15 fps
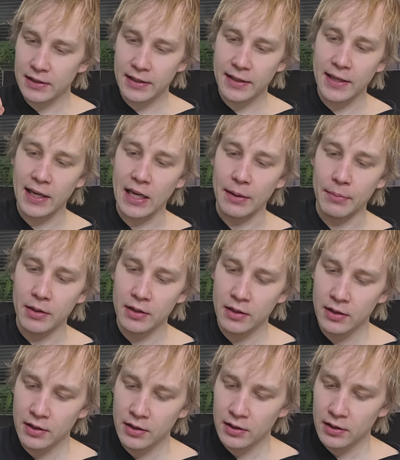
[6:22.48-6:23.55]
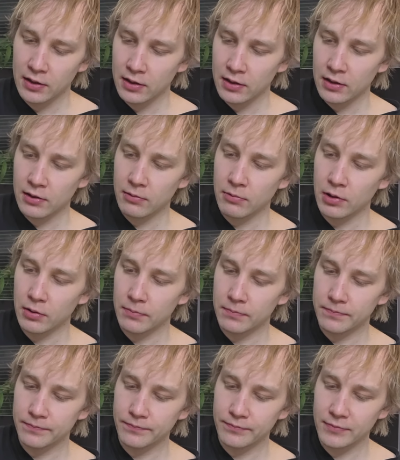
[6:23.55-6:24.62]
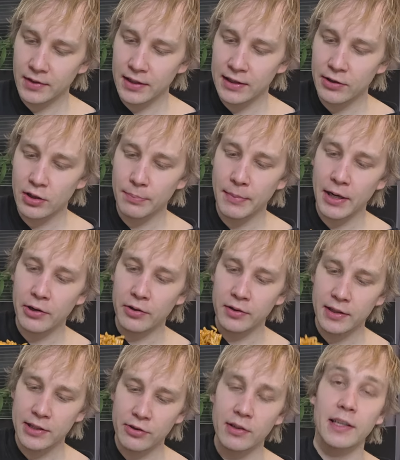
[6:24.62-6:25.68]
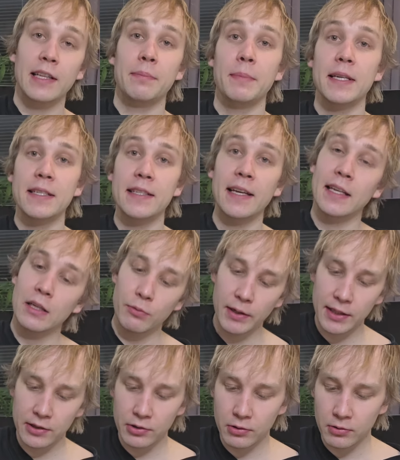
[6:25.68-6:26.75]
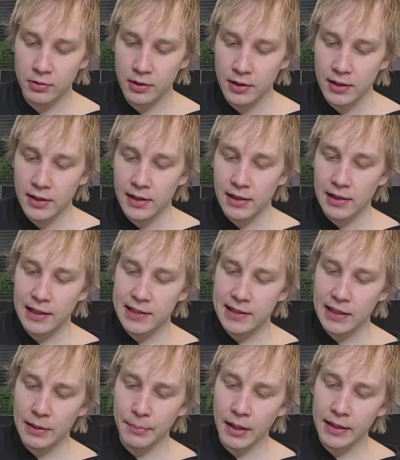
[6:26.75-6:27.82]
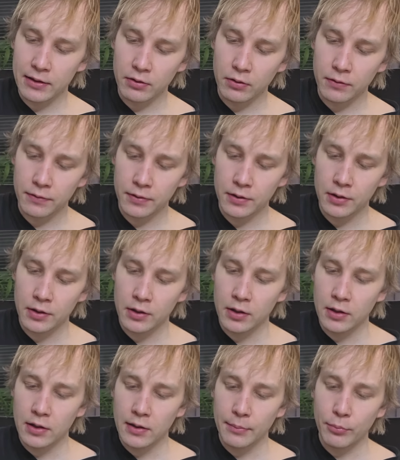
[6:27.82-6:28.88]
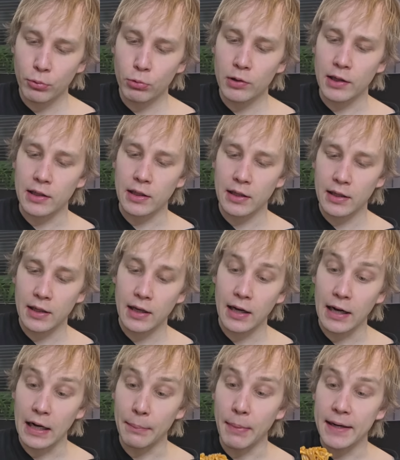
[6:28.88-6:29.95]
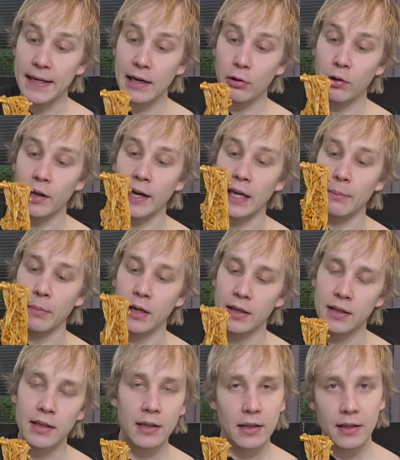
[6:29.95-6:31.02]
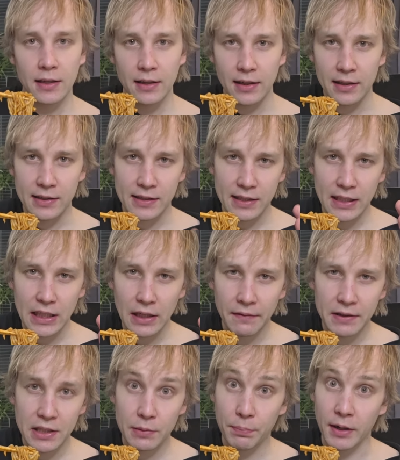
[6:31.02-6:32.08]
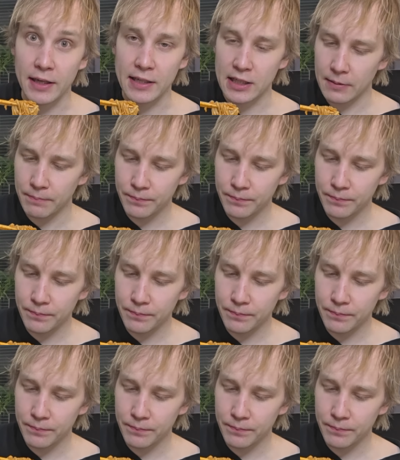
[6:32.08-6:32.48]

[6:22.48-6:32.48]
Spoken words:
Damn. Well, it doesn't matter. It's gonna get messy anyway, so let's take a bite of Buldak Habanero Lime and see if it's spicy.